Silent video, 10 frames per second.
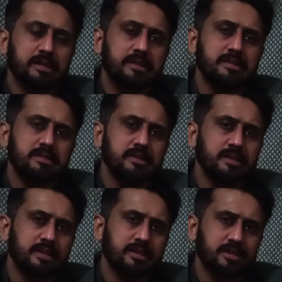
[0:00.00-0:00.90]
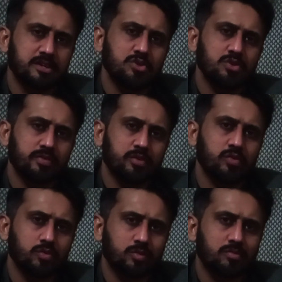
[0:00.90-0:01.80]
increase the drainage of
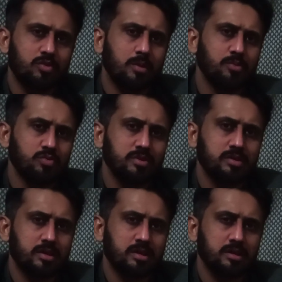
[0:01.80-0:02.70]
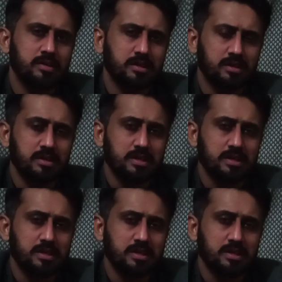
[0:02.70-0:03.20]
aqueous humor from uveal